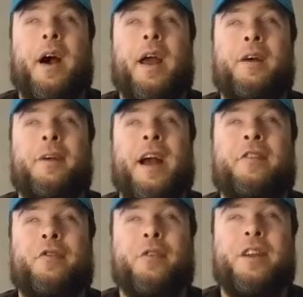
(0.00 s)
I have
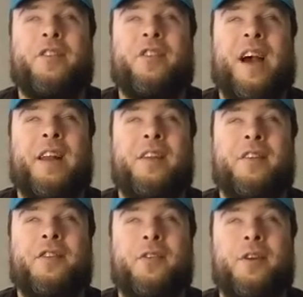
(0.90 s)
actually sat in
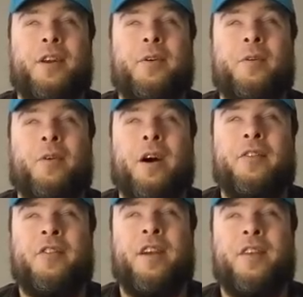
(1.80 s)
the studio and
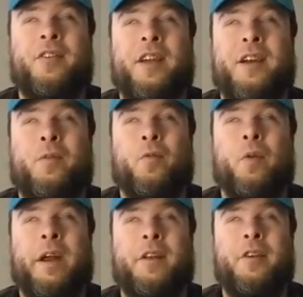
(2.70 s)
watched as like
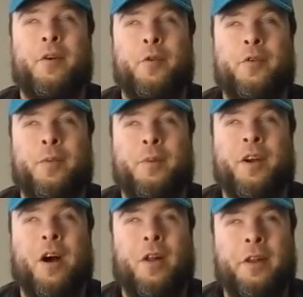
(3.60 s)
randos from
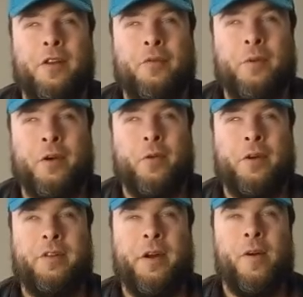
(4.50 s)
college
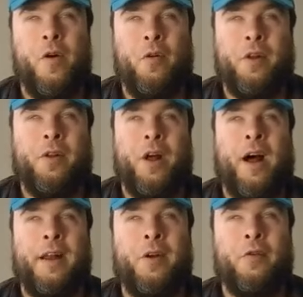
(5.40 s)
recorded their own little
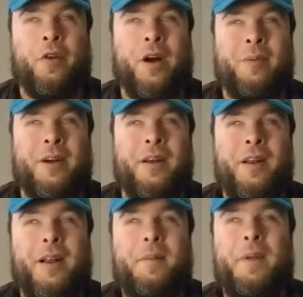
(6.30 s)
audio drama,
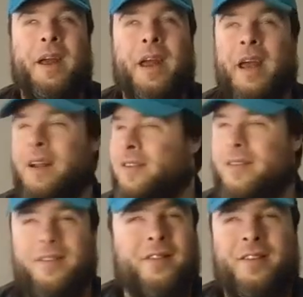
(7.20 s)
and
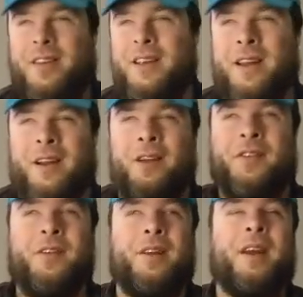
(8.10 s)

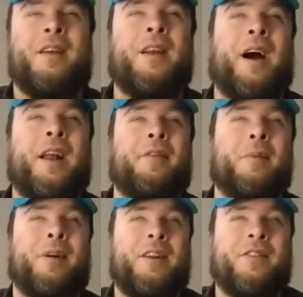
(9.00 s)
so not
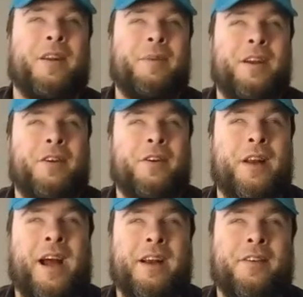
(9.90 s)
everybody's going to be a
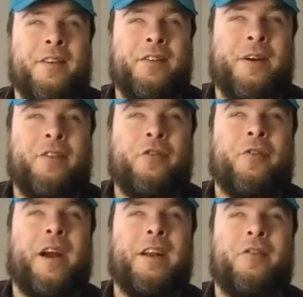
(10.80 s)
good actor, so I
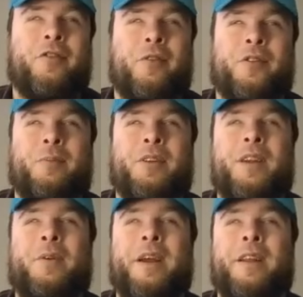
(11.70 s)
try to show some
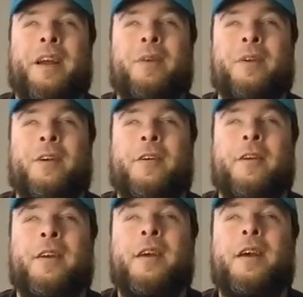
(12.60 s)
leeway in that
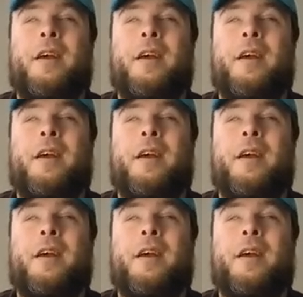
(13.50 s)
regard.